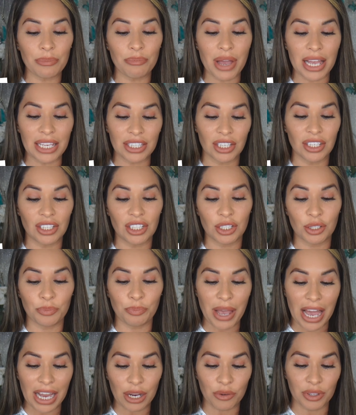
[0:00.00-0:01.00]
messaged
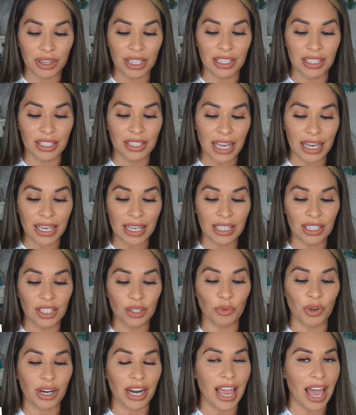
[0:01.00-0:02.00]
back within
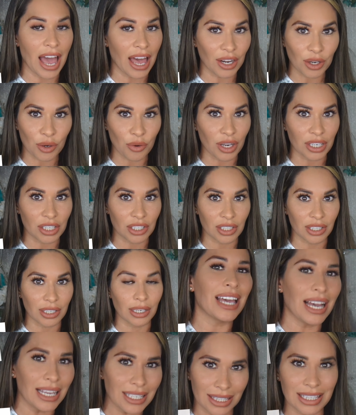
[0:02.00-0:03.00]
seconds when I had a question.
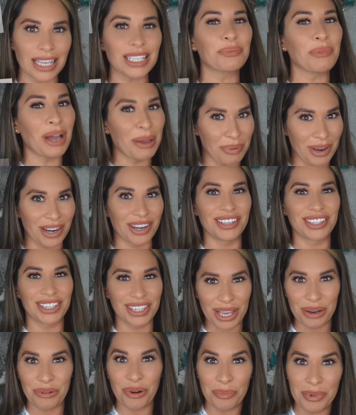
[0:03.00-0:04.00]
Yes, that's my parents,
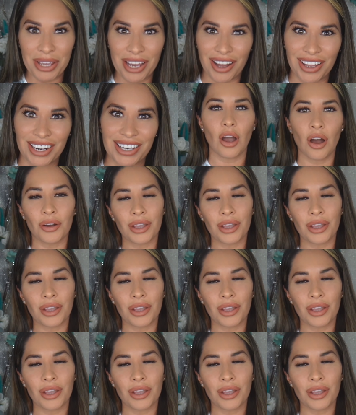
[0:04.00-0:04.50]
they will be on it.